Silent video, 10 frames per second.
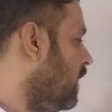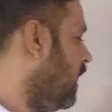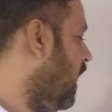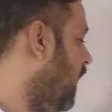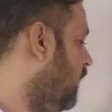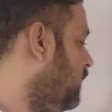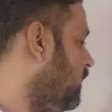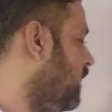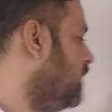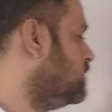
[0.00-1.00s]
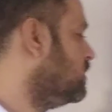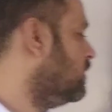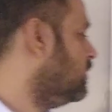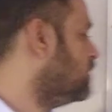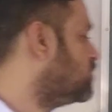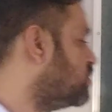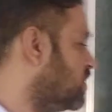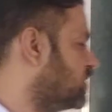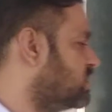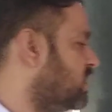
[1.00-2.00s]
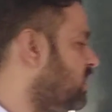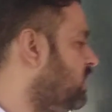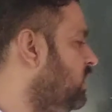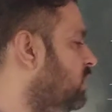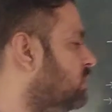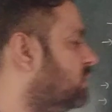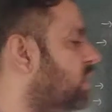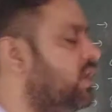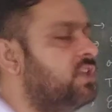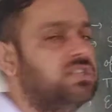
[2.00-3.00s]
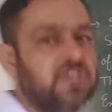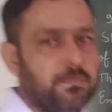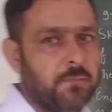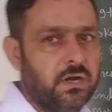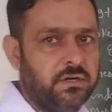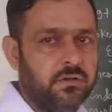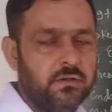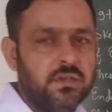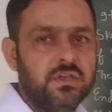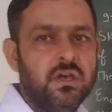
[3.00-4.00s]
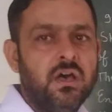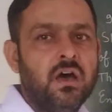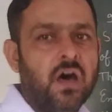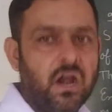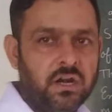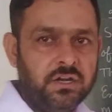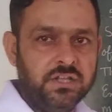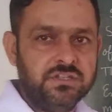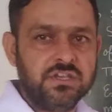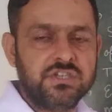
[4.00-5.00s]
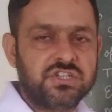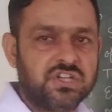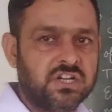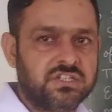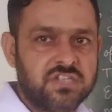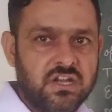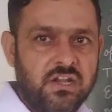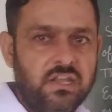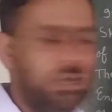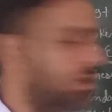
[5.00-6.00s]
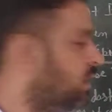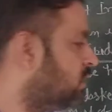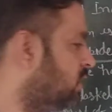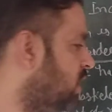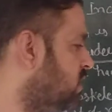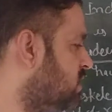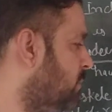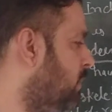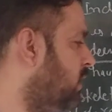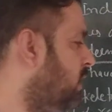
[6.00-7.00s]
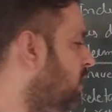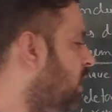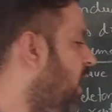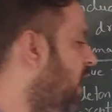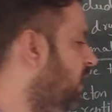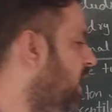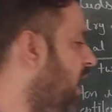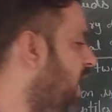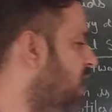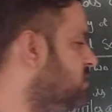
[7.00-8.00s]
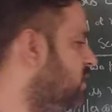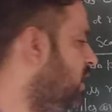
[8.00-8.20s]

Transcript: heart is structurally three-chambered. Heart is structurally three-chambered and has